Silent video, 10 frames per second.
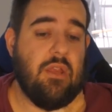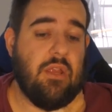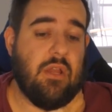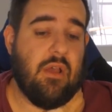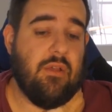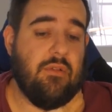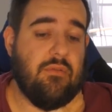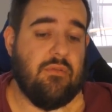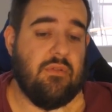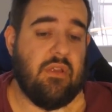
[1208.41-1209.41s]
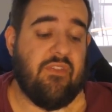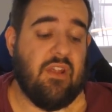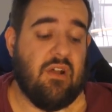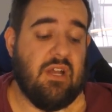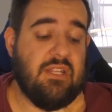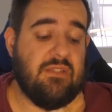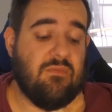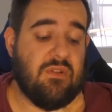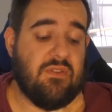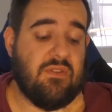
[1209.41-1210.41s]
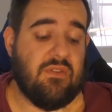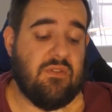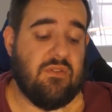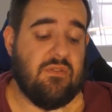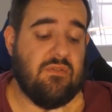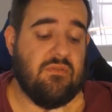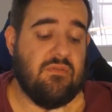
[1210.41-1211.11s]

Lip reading: you know, if you guys want to,